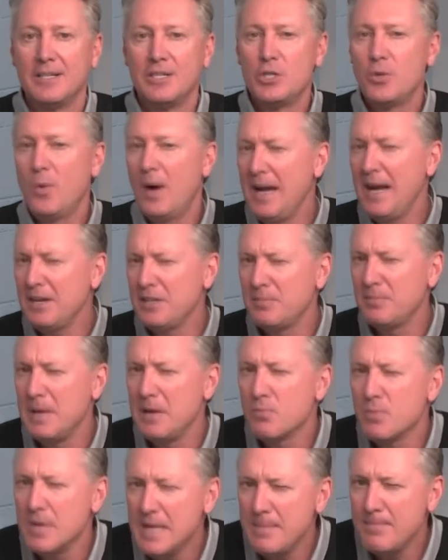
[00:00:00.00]
do I have to
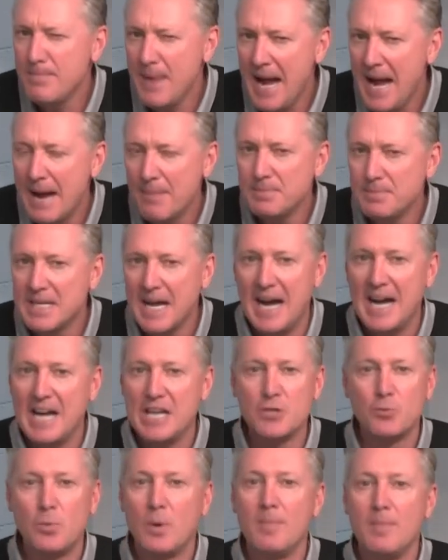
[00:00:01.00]
be
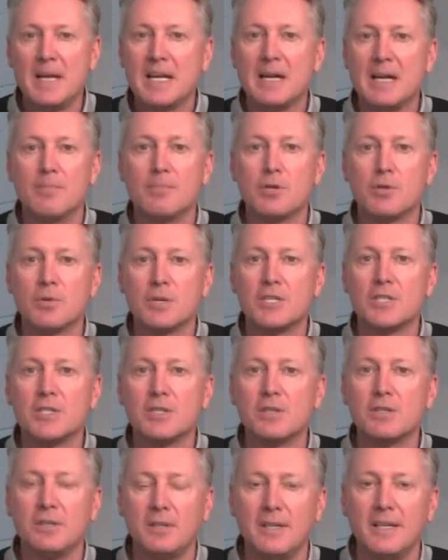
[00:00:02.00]
rebaptized, will become
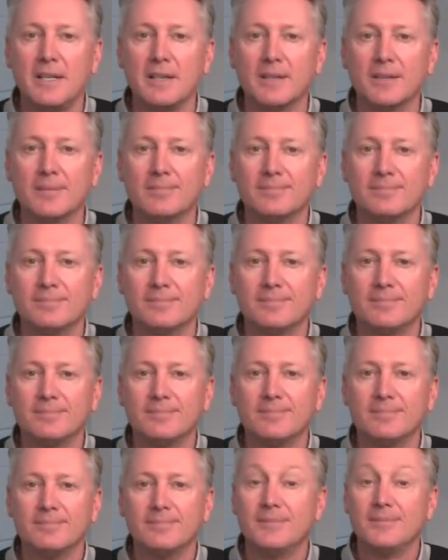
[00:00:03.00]
crystal clear.
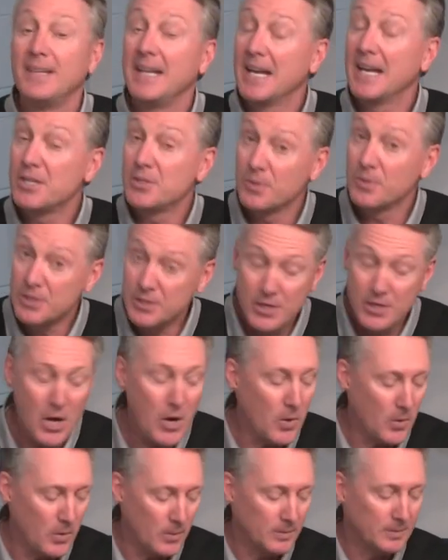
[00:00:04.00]
The answer is
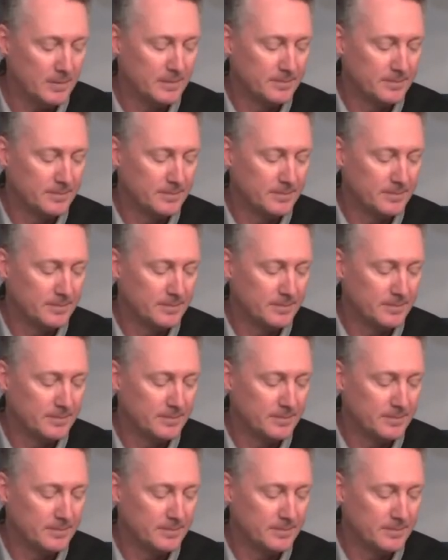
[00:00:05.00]
no,